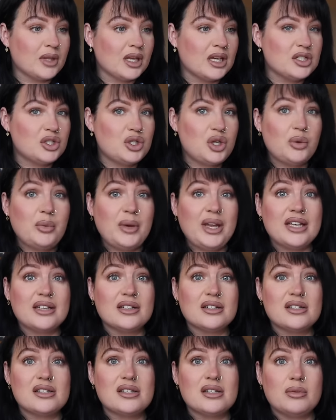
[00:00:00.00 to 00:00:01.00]
it's 2
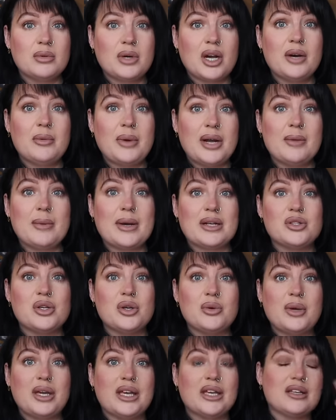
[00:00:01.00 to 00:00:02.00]
weeks. We're going away in about 2
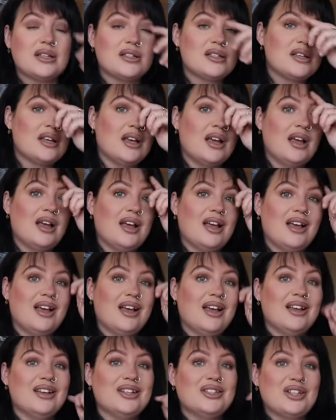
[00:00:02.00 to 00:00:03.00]
weeks.
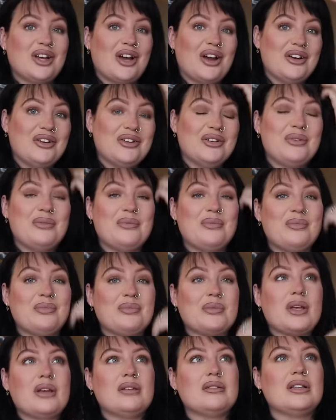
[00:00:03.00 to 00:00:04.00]
So,
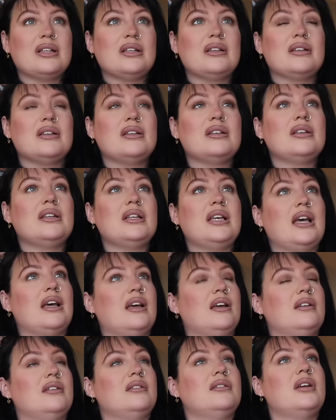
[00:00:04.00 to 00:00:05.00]

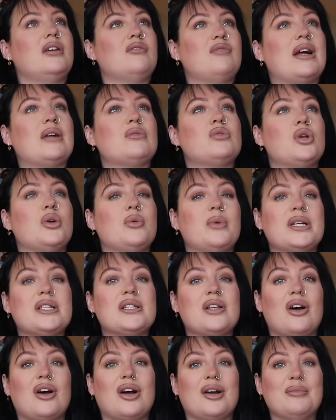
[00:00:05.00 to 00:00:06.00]
yeah, around 2 weeks
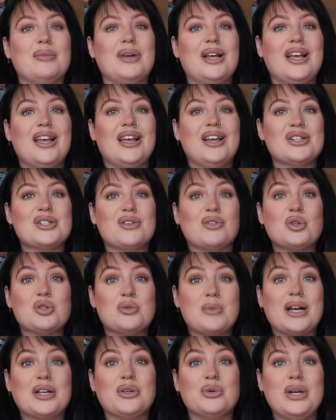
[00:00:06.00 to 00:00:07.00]
time. So I've got some
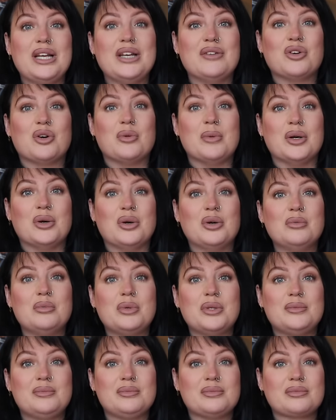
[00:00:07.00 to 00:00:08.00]
annual leave coming up.
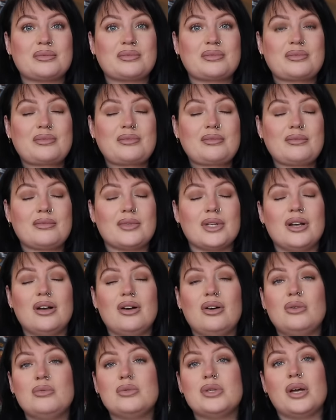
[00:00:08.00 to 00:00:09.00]
Oh,
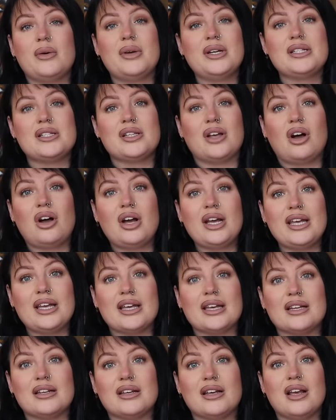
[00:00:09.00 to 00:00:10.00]
I'm so
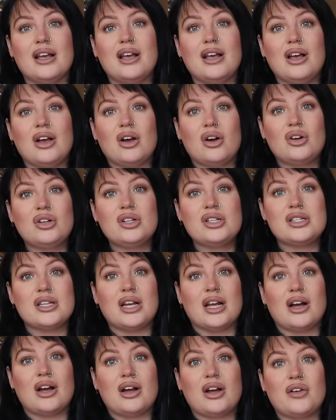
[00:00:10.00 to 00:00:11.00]
excited. Honestly,
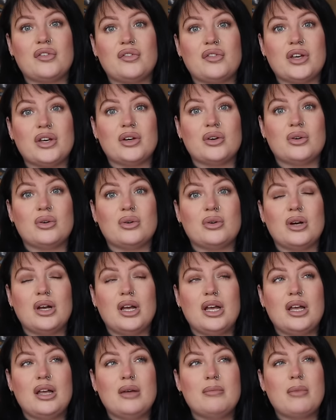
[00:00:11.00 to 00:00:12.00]
I feel,
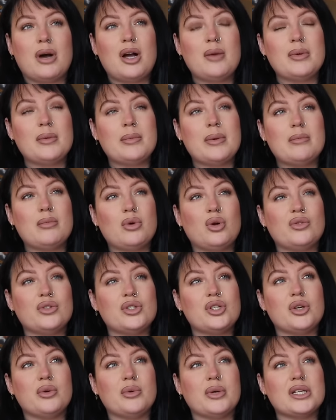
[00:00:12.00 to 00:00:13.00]
might be a bit more than
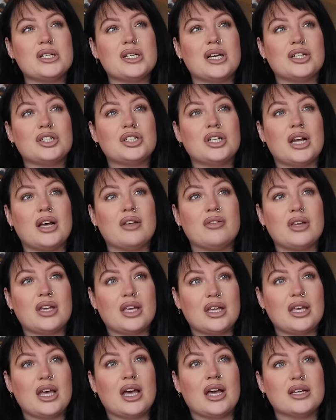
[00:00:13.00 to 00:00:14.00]
2 weeks actually. I think,
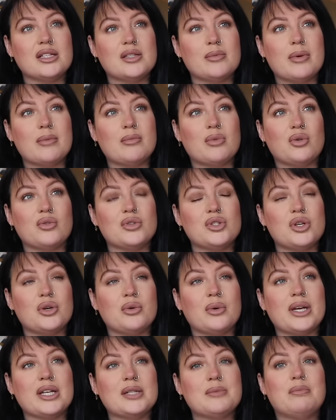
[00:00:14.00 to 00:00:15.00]
yeah, it's a bit more than 2
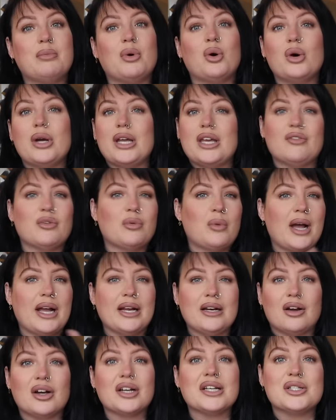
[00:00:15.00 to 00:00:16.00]
weeks, but either way,
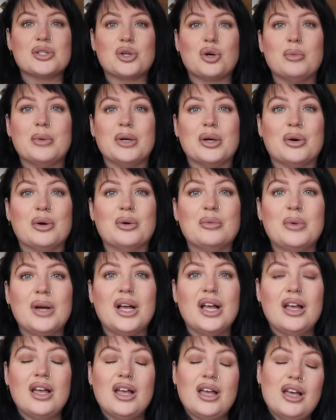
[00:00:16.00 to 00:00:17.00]
like, it's coming up.
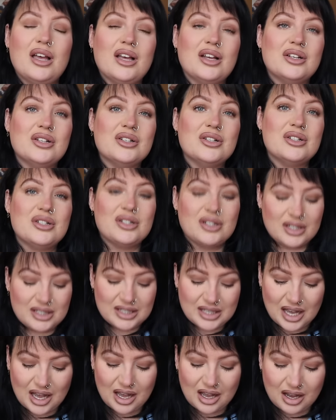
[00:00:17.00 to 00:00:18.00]
And
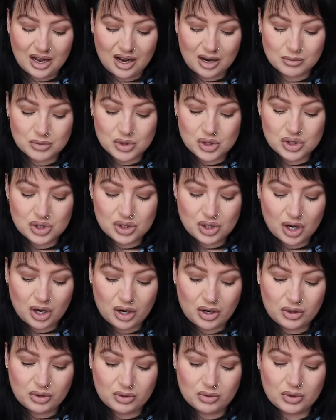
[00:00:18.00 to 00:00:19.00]
yeah, I'm
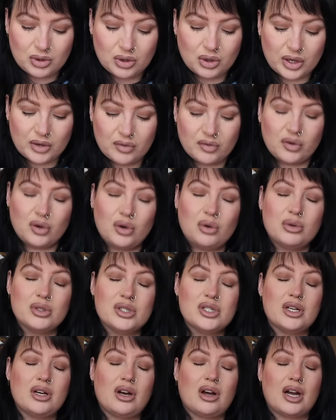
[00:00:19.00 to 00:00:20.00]
so looking forward
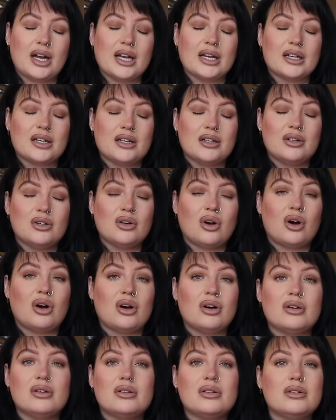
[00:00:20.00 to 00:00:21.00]
to, like, not,